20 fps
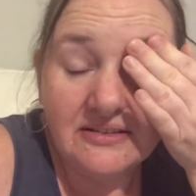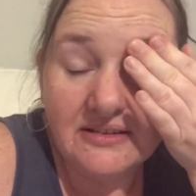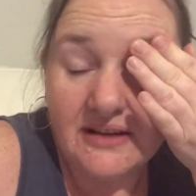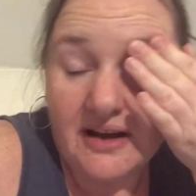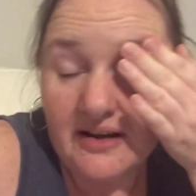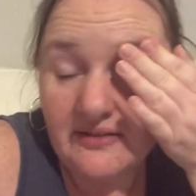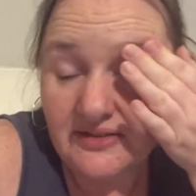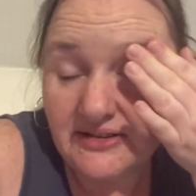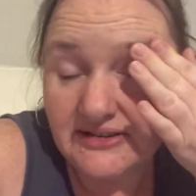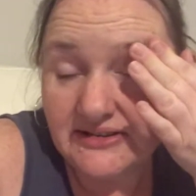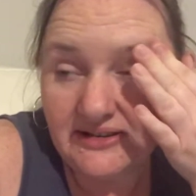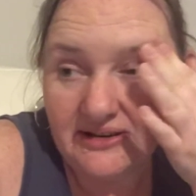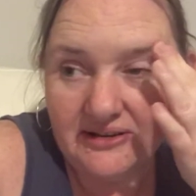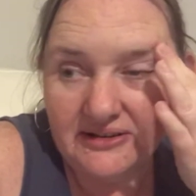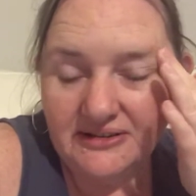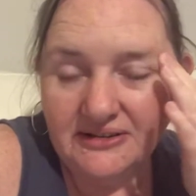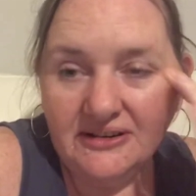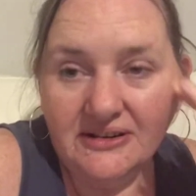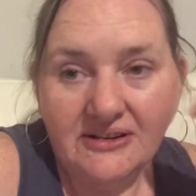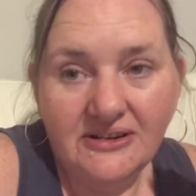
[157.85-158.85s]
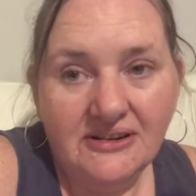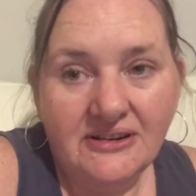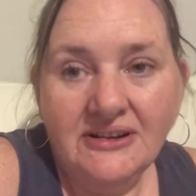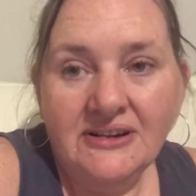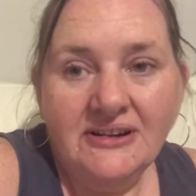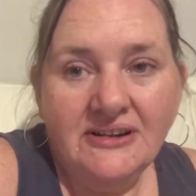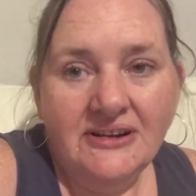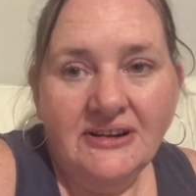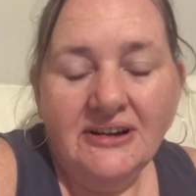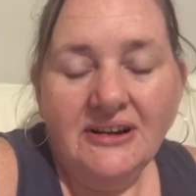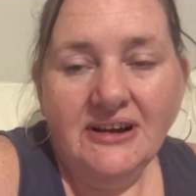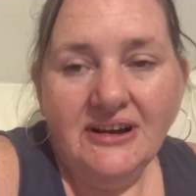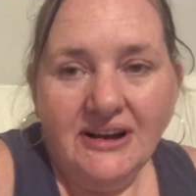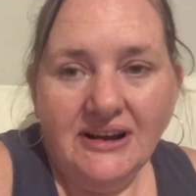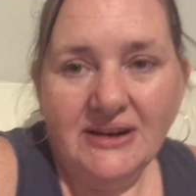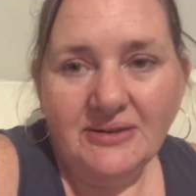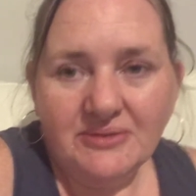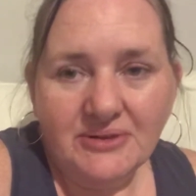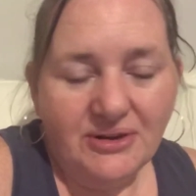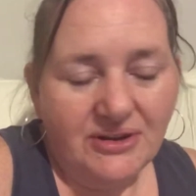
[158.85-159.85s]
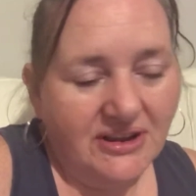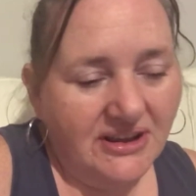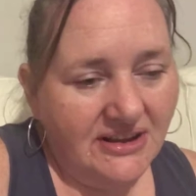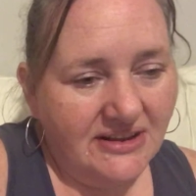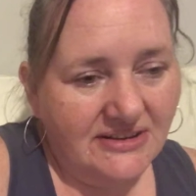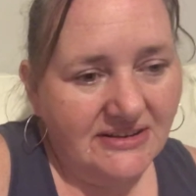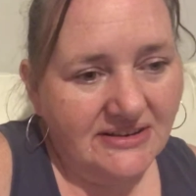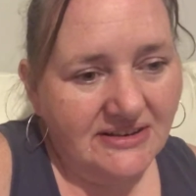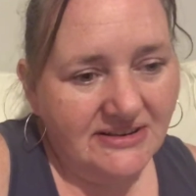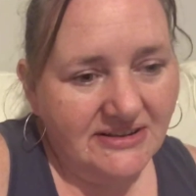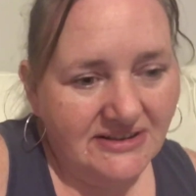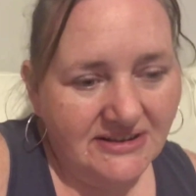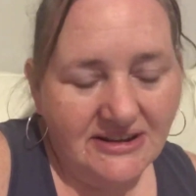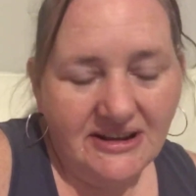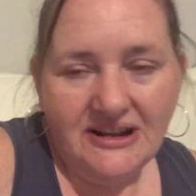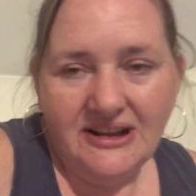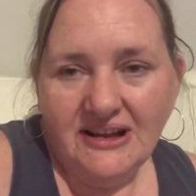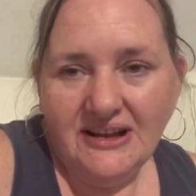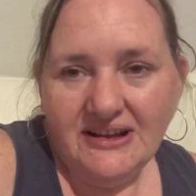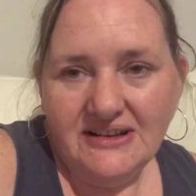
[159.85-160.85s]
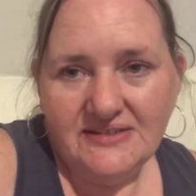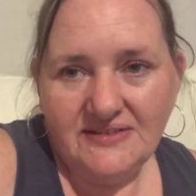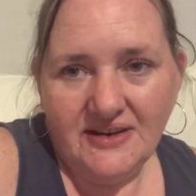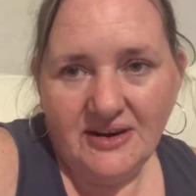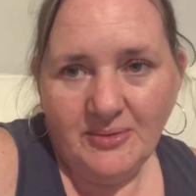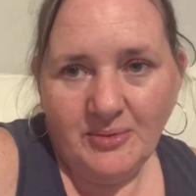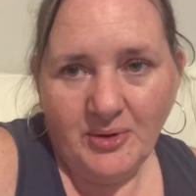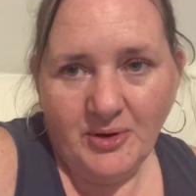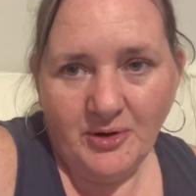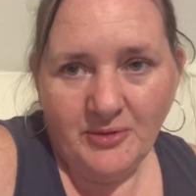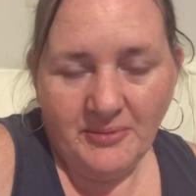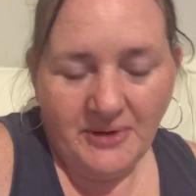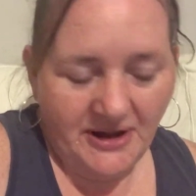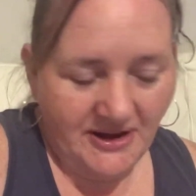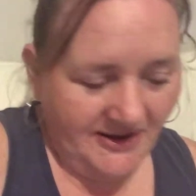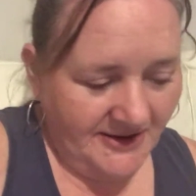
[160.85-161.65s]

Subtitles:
Oven's on and I'm cooking. It's very warm.